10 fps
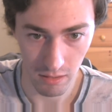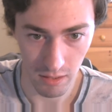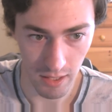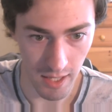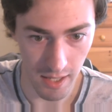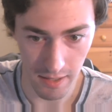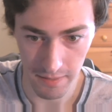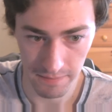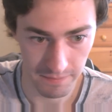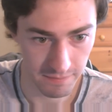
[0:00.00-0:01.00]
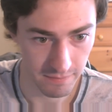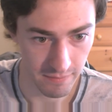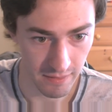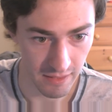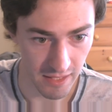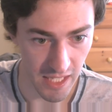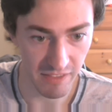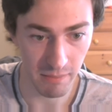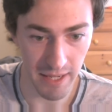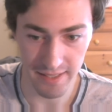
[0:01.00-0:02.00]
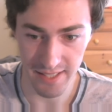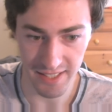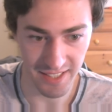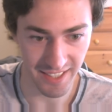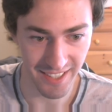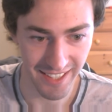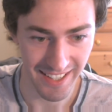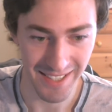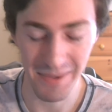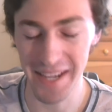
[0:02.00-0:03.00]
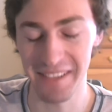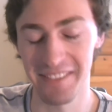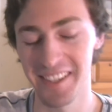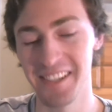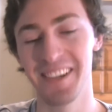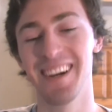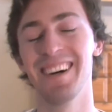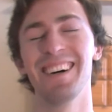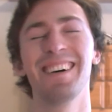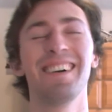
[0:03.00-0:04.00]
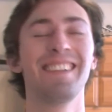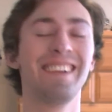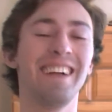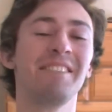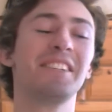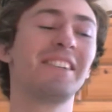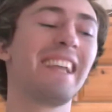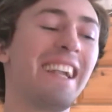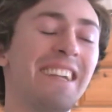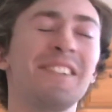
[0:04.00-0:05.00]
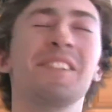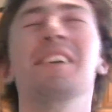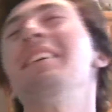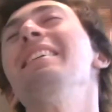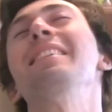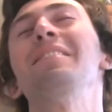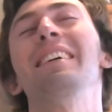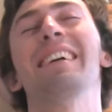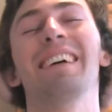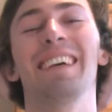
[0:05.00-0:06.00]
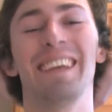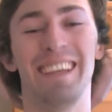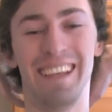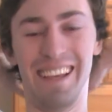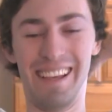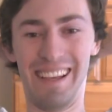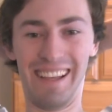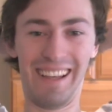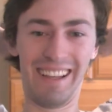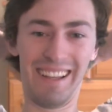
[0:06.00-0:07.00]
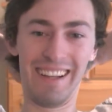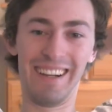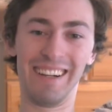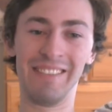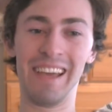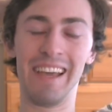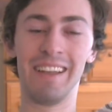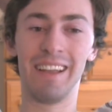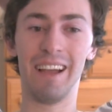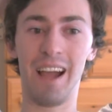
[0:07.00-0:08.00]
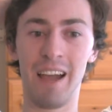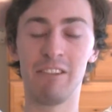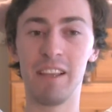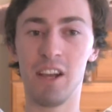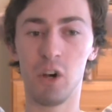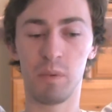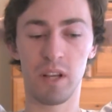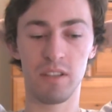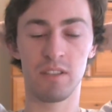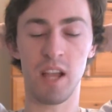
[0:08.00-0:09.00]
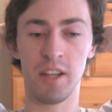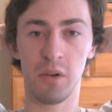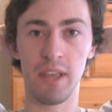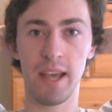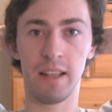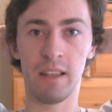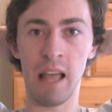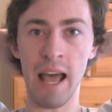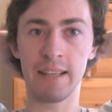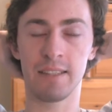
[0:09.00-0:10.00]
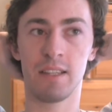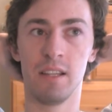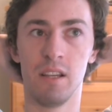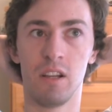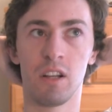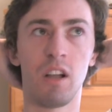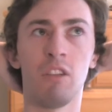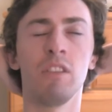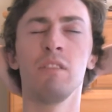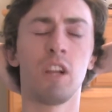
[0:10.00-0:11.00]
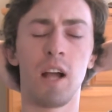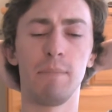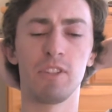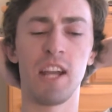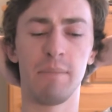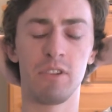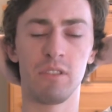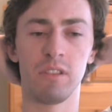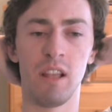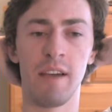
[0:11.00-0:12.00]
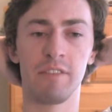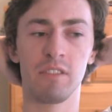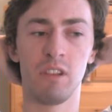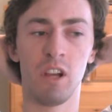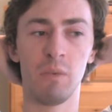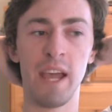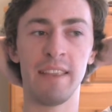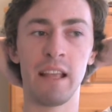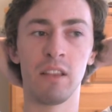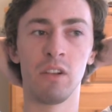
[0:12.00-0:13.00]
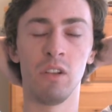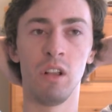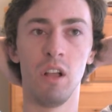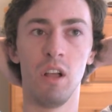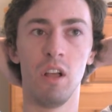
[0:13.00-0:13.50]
Okay. Even my sister is waiting for you. Oh, I'm so glad I drew Toka this week. Oh man, I really hope, because I know that a couple chapters left, we had that little